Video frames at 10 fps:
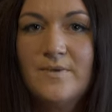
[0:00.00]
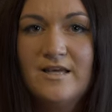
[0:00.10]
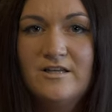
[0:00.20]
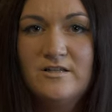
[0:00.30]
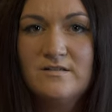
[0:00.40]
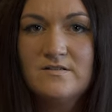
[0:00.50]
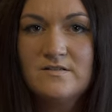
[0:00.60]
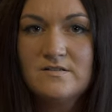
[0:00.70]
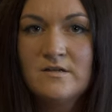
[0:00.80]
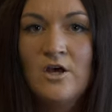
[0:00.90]

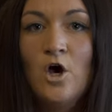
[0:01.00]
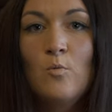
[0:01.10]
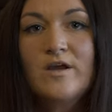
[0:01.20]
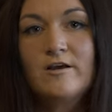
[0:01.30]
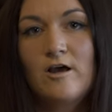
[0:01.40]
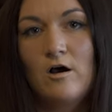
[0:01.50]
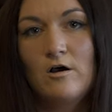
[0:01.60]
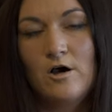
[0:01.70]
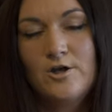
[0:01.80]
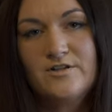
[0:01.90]
opinions, we look at
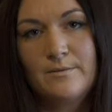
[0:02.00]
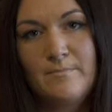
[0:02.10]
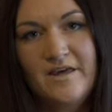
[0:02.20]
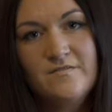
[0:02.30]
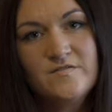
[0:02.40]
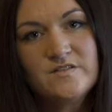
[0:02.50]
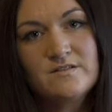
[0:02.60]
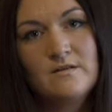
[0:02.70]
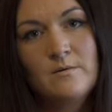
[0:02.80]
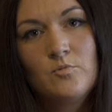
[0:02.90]
uncoding myths,
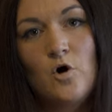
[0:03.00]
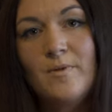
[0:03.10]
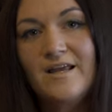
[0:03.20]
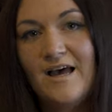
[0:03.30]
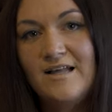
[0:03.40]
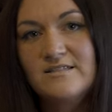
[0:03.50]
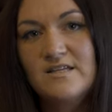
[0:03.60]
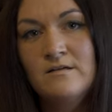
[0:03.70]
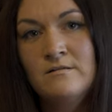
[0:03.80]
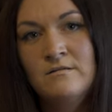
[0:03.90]

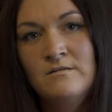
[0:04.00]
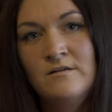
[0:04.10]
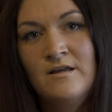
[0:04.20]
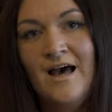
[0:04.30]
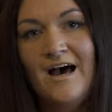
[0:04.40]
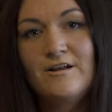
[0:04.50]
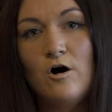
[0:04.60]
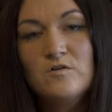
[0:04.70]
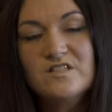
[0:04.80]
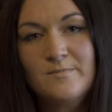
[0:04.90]
propaganda, and
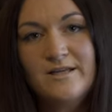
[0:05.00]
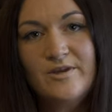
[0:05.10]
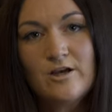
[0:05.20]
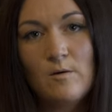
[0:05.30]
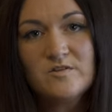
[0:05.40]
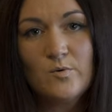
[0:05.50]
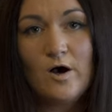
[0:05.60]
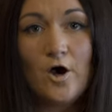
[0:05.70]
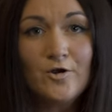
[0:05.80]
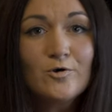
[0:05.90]
ultimately we come to
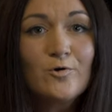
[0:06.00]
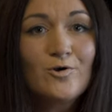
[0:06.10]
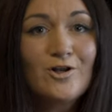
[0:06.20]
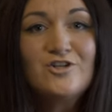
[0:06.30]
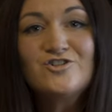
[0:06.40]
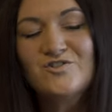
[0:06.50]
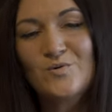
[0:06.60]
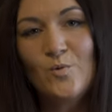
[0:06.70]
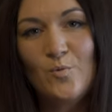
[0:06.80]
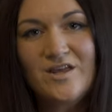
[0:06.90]
our own conclusions
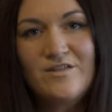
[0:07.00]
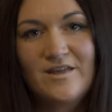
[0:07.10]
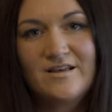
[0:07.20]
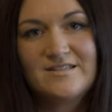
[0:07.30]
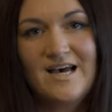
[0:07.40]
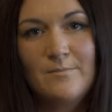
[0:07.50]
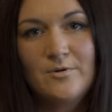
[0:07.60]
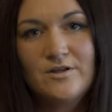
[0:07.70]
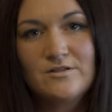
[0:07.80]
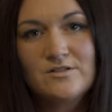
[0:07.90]
on what we think has
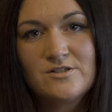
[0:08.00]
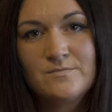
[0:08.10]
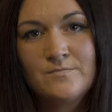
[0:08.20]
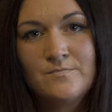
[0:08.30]
happened.